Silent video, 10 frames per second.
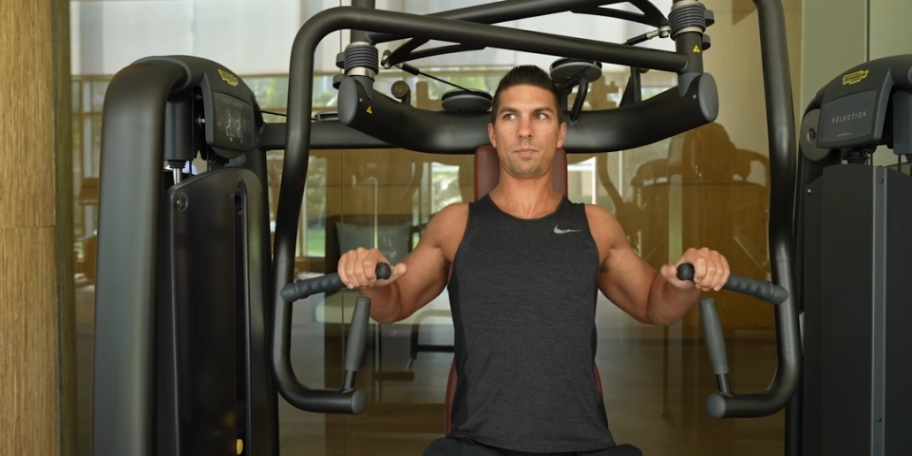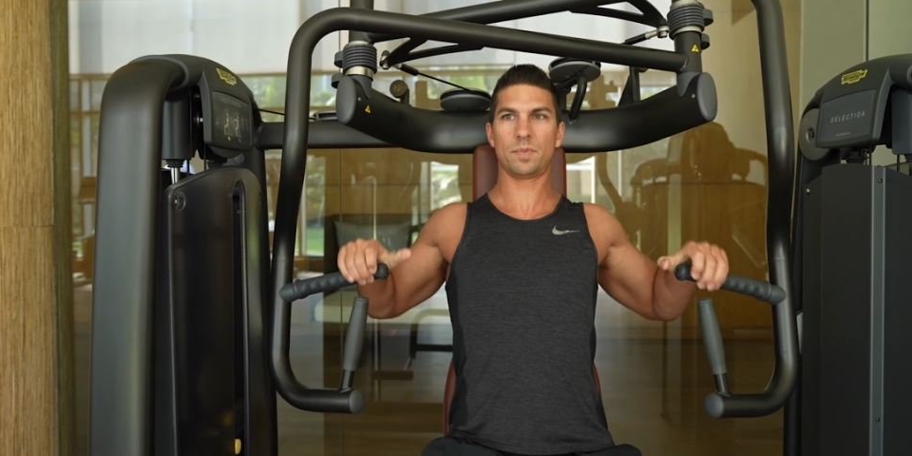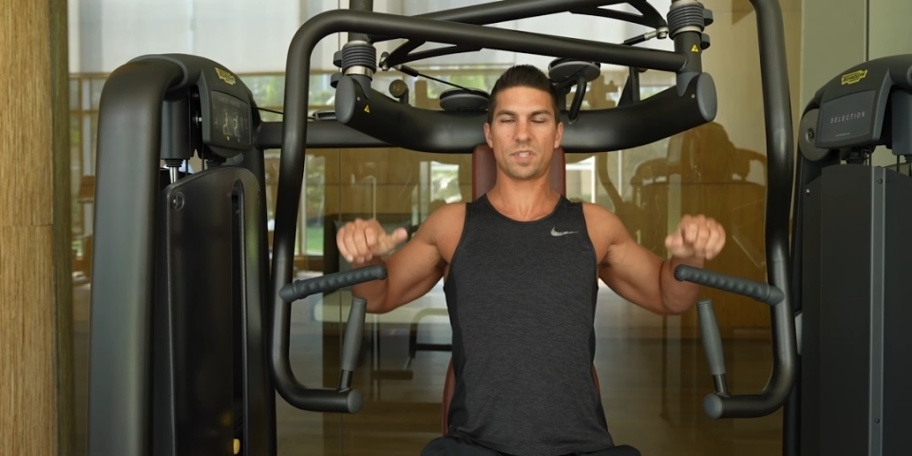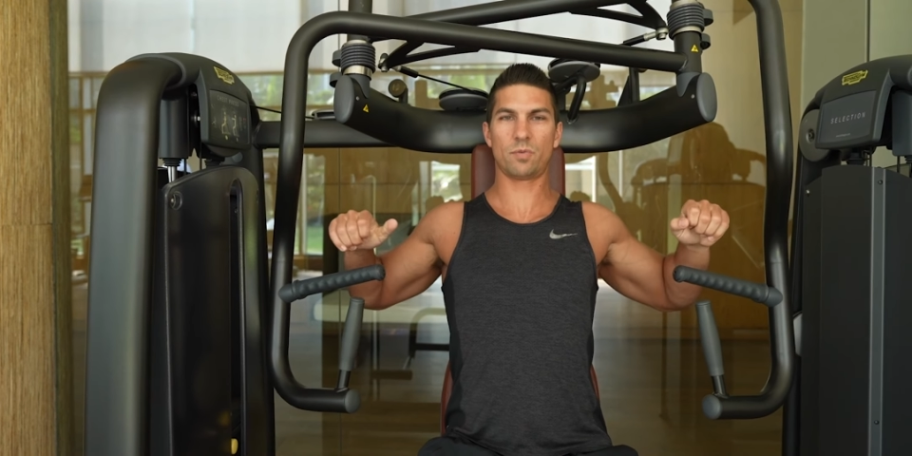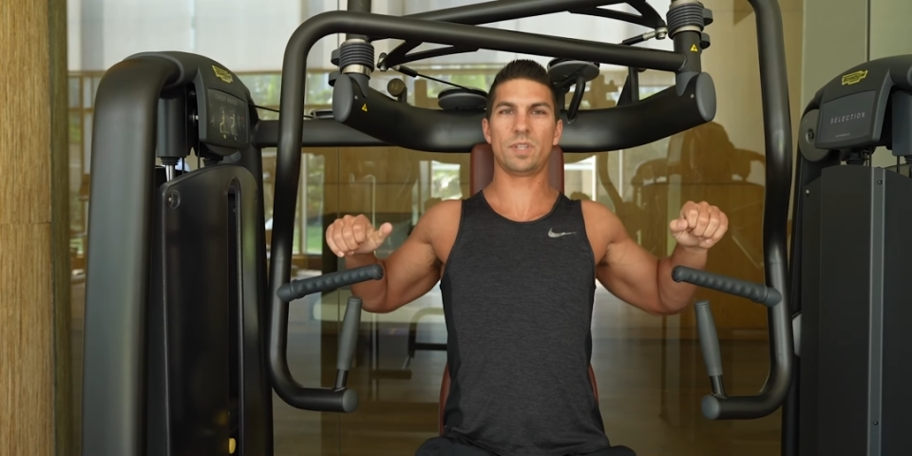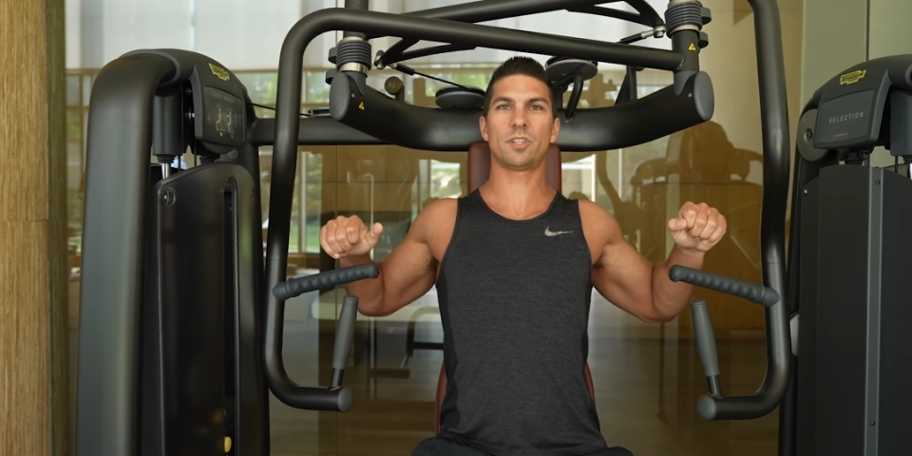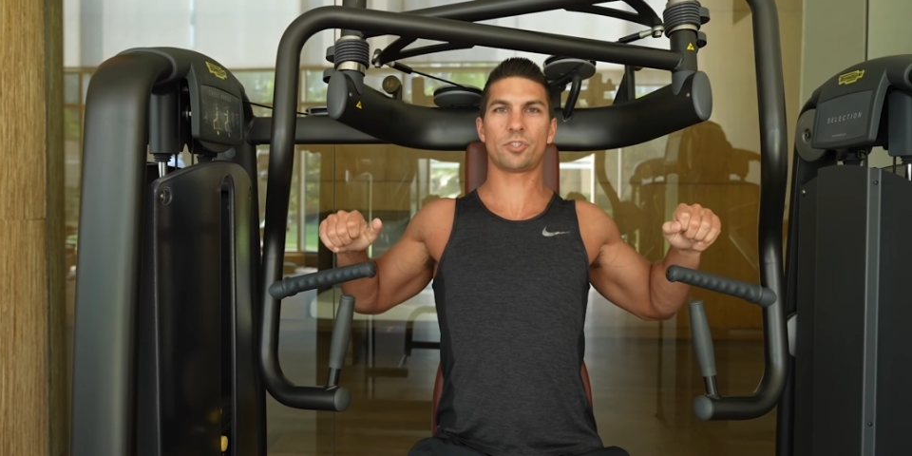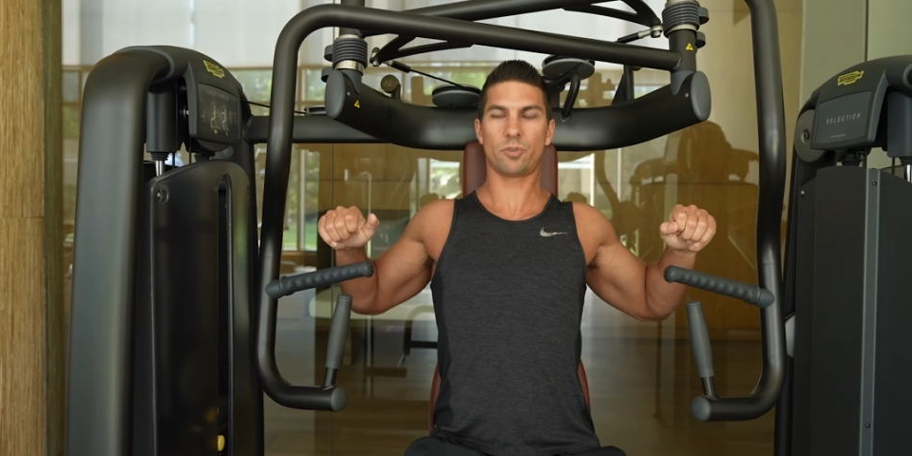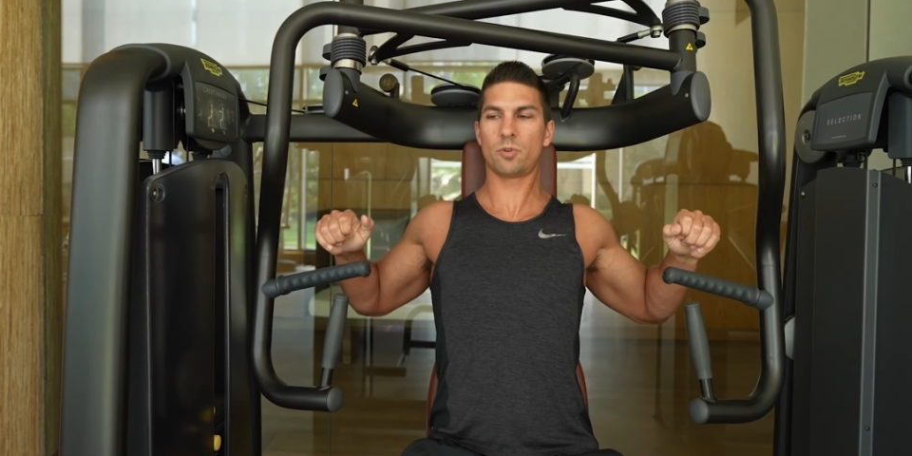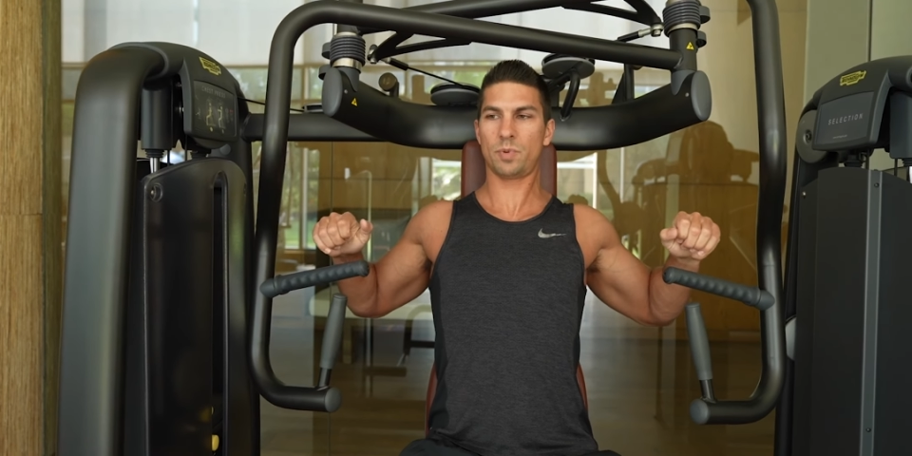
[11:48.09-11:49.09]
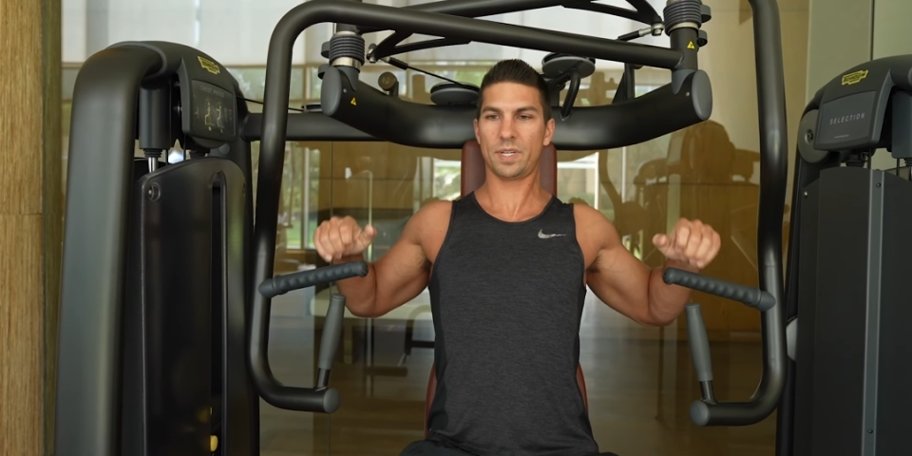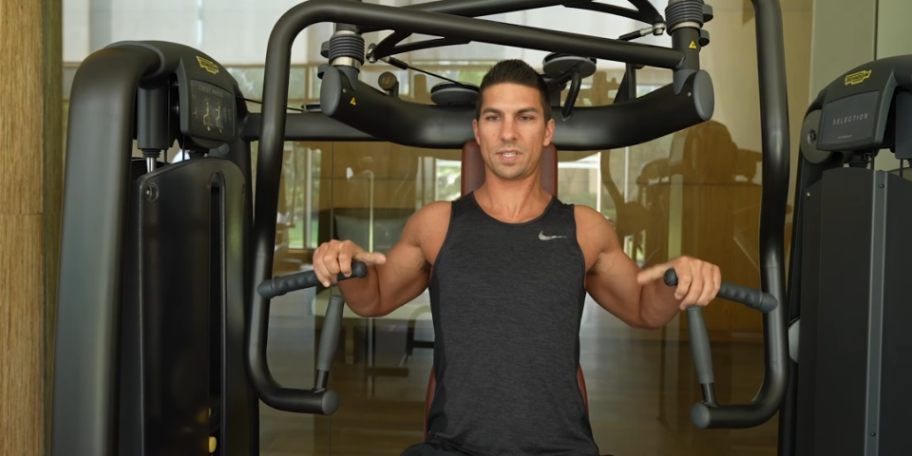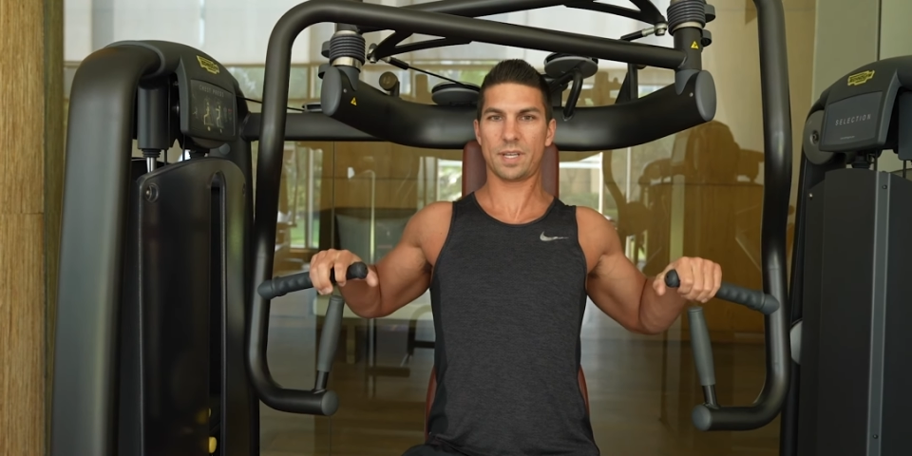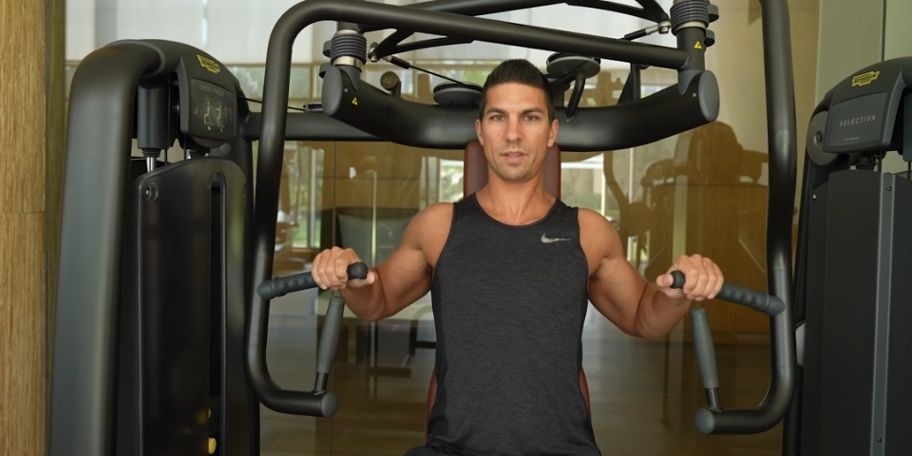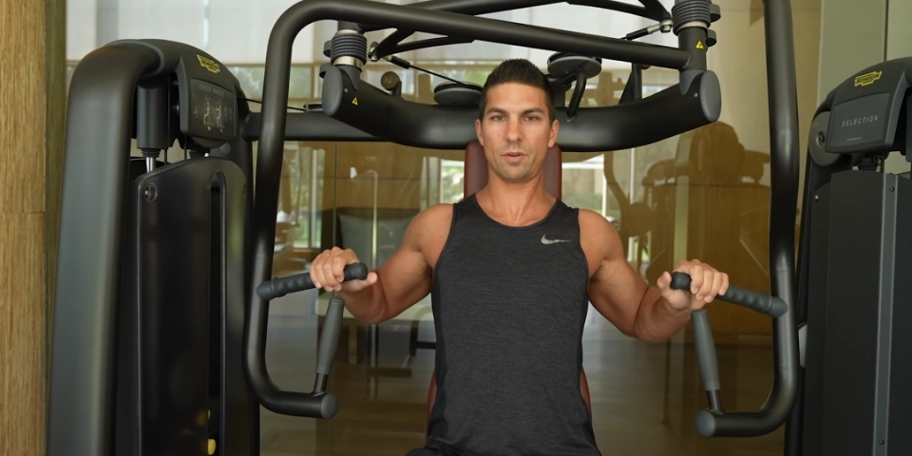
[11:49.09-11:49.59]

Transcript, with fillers: squeeze the shoulder blades together,